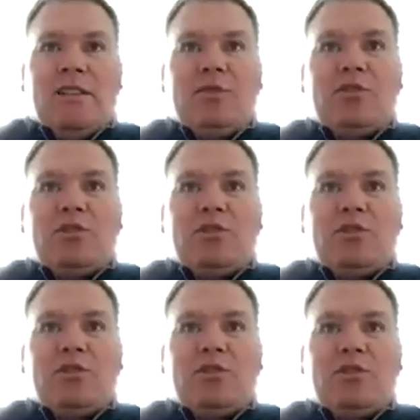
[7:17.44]
some kind
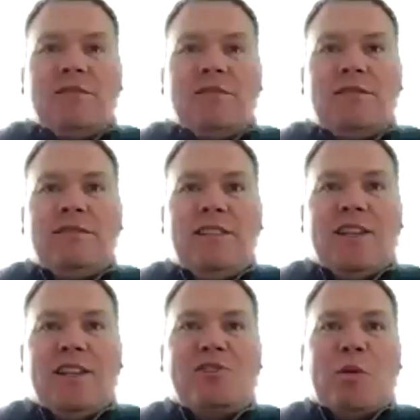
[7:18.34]
of
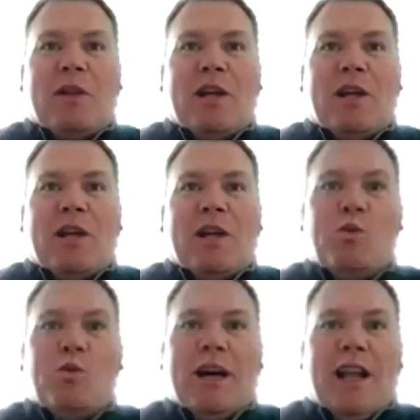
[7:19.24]
NCAA rule.
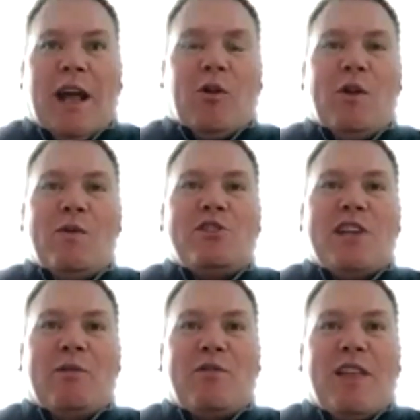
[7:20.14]
But I don't know if he would sign
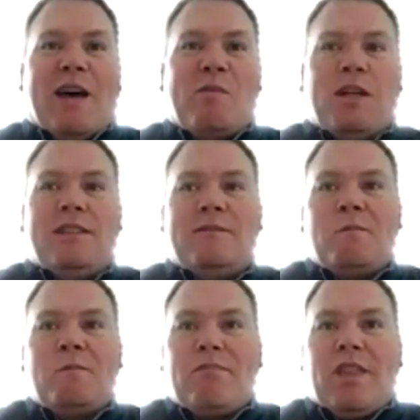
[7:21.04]
up for that, but
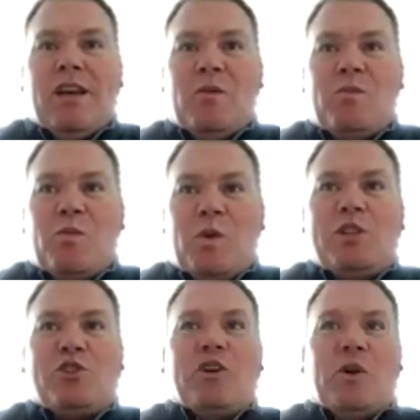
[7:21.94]
we
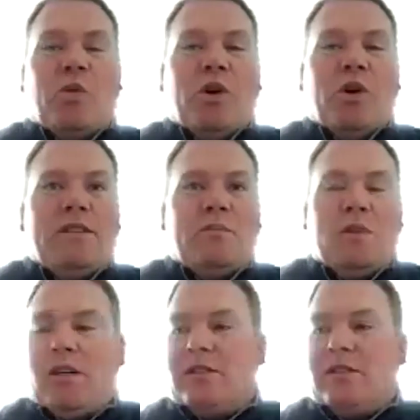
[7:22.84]
certainly would
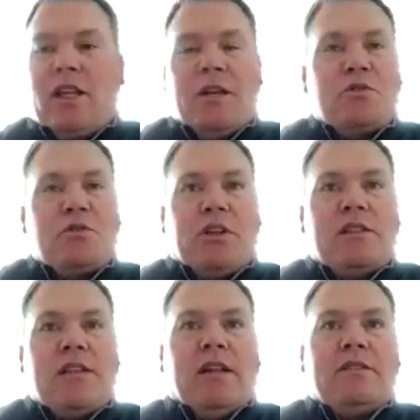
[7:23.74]
because he's a really
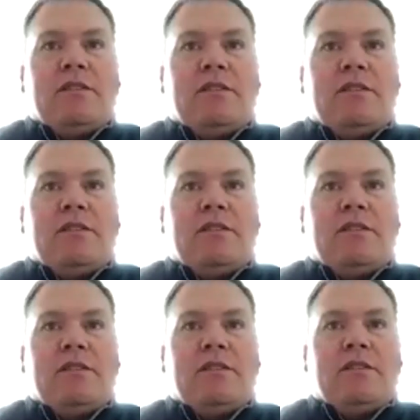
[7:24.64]
talented kid. But
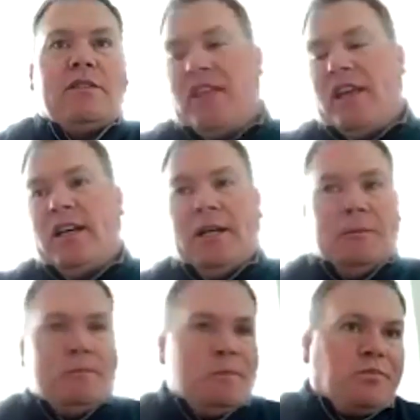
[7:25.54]
I think, I